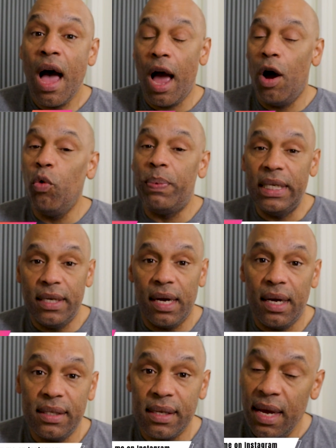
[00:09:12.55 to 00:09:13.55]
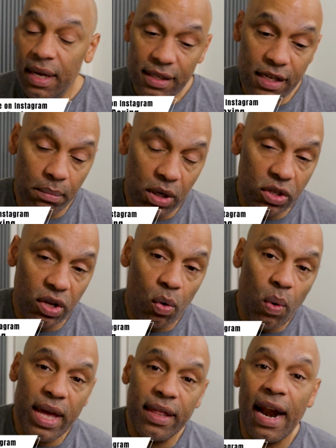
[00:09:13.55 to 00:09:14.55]
I hope he does, similar to the
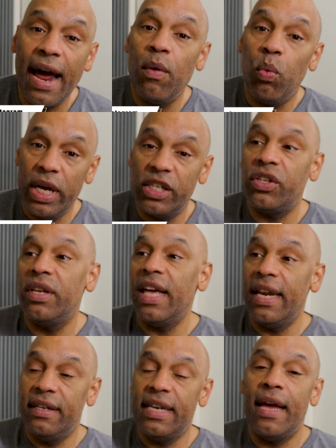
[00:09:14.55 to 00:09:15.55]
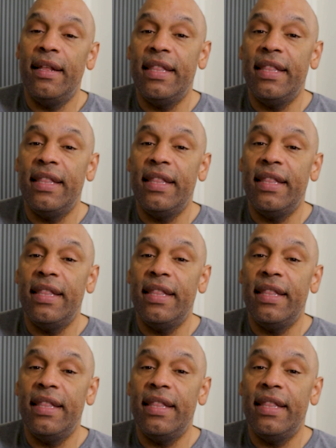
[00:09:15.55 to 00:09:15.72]
way that I wish that